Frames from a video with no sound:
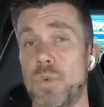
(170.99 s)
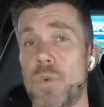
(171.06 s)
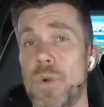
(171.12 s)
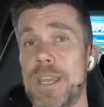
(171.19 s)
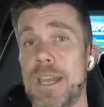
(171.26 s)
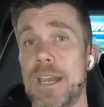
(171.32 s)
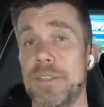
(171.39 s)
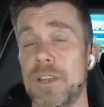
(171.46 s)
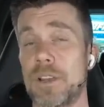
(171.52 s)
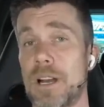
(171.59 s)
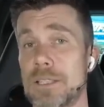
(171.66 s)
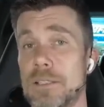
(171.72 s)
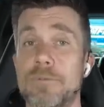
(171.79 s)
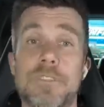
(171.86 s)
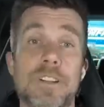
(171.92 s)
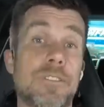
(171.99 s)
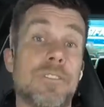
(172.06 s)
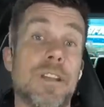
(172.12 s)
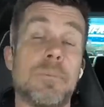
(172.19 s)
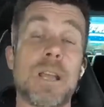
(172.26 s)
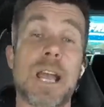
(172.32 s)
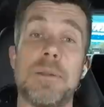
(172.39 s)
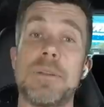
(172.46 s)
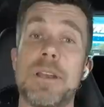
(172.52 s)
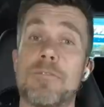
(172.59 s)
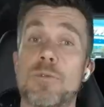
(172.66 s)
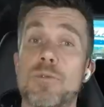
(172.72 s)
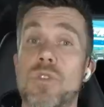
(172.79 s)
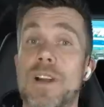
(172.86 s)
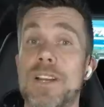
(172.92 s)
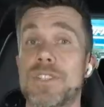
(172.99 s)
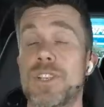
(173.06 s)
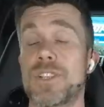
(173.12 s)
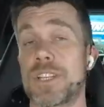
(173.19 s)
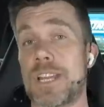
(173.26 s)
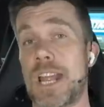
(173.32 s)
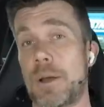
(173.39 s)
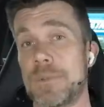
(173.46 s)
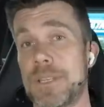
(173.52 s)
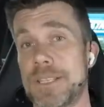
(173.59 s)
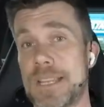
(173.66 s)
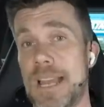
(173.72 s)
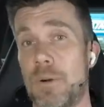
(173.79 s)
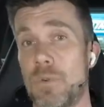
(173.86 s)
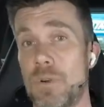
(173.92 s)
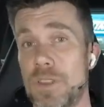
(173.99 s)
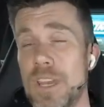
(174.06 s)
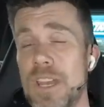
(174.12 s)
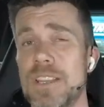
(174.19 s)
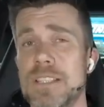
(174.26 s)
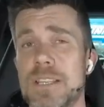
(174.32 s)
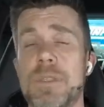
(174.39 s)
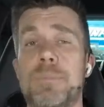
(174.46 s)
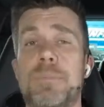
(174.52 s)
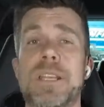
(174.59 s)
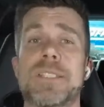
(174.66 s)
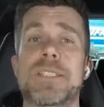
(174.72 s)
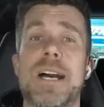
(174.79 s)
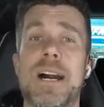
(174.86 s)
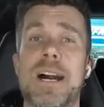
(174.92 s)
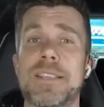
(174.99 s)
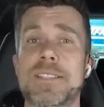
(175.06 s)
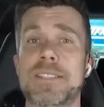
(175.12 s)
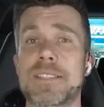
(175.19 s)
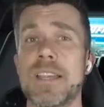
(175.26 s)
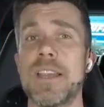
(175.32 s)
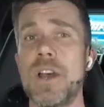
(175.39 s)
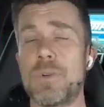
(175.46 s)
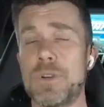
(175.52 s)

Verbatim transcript: where the guys from ViniFab came down from Christchurch and helped us out with some of the bigger tasks.